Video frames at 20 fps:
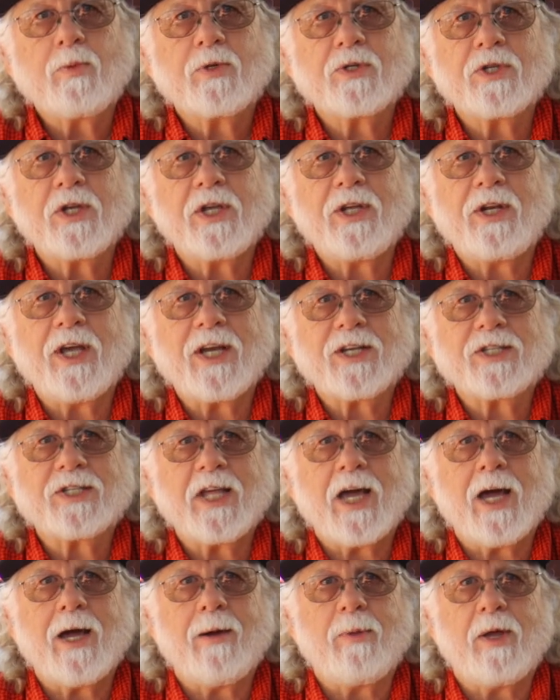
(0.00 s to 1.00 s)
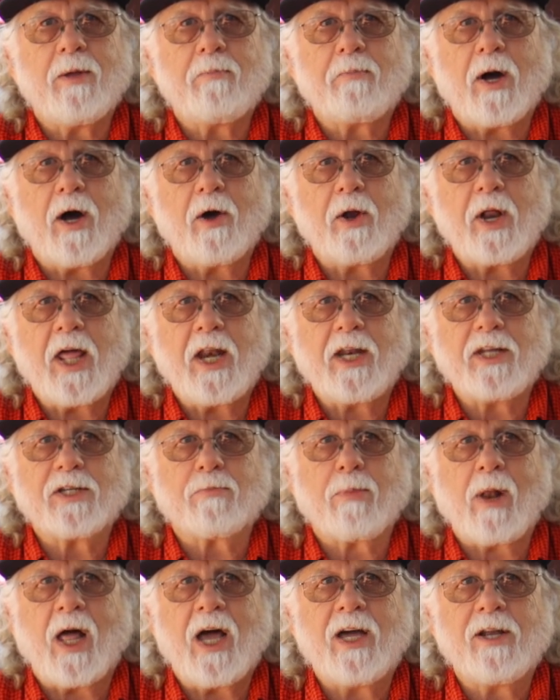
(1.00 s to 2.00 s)
Hope to see you next time at Paw
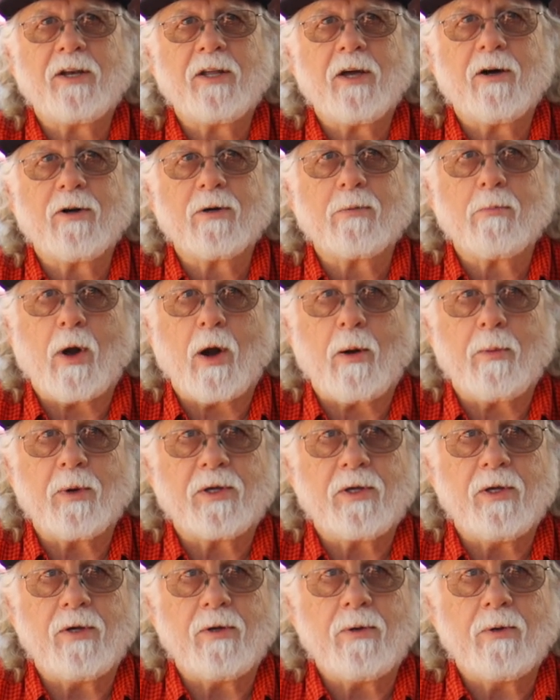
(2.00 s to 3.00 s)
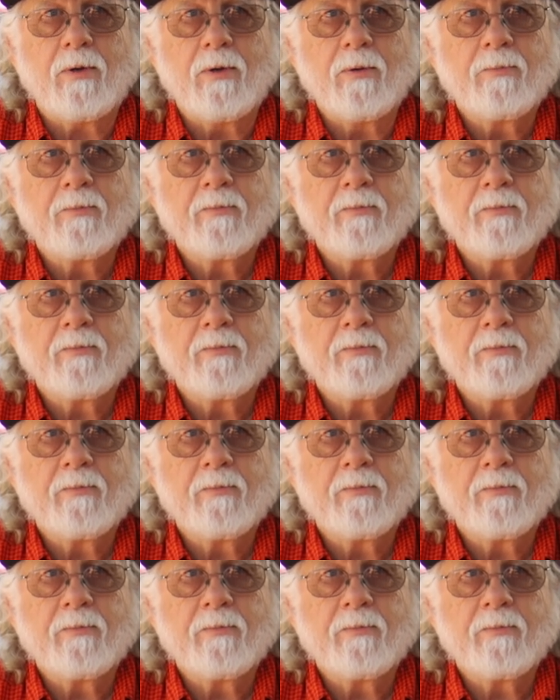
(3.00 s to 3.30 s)
Daddy's BlindHawg Barbecue.